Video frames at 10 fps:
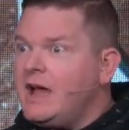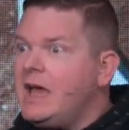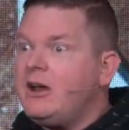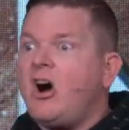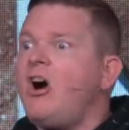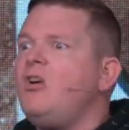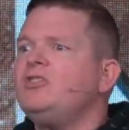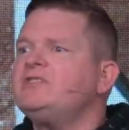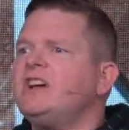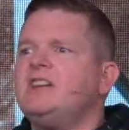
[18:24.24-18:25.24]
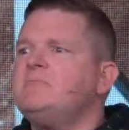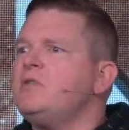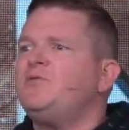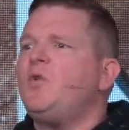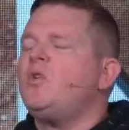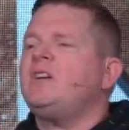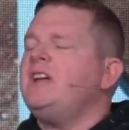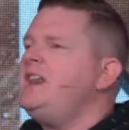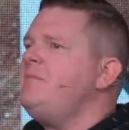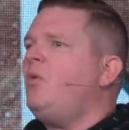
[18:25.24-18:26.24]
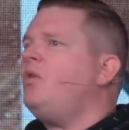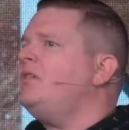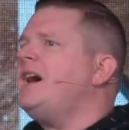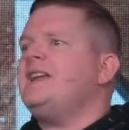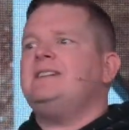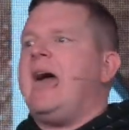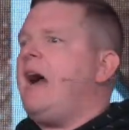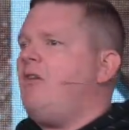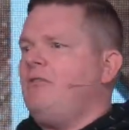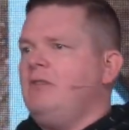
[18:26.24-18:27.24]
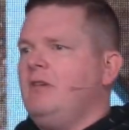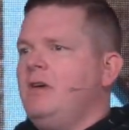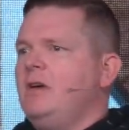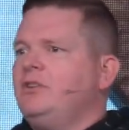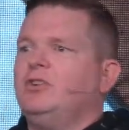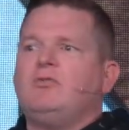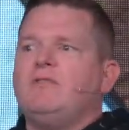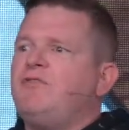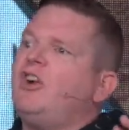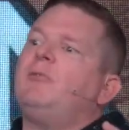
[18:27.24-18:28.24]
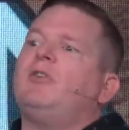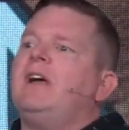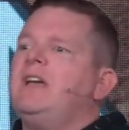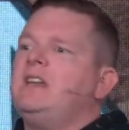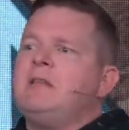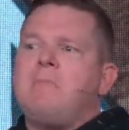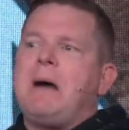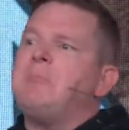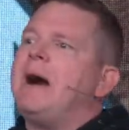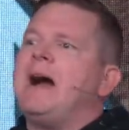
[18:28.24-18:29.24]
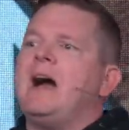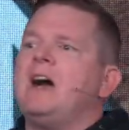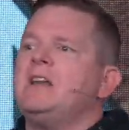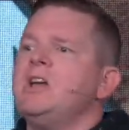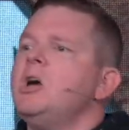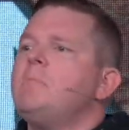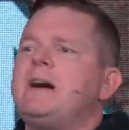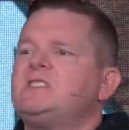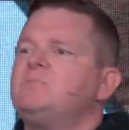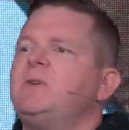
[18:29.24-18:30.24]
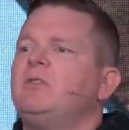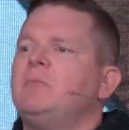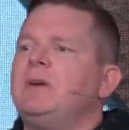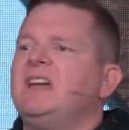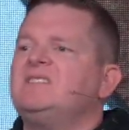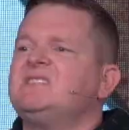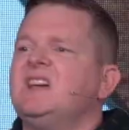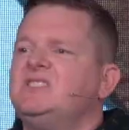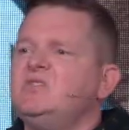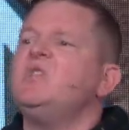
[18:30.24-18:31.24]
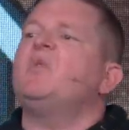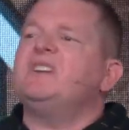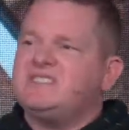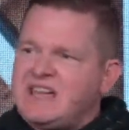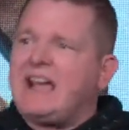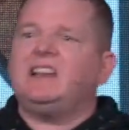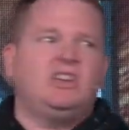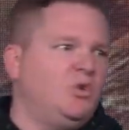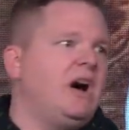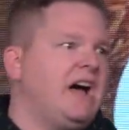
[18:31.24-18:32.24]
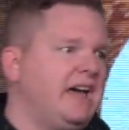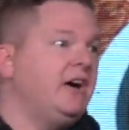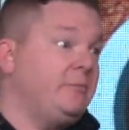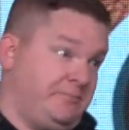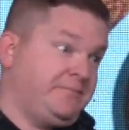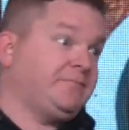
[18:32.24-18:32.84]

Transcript: And all of a sudden, before any more of that doubt could reverberate in my mind, my spirit man said, you know exactly who I am.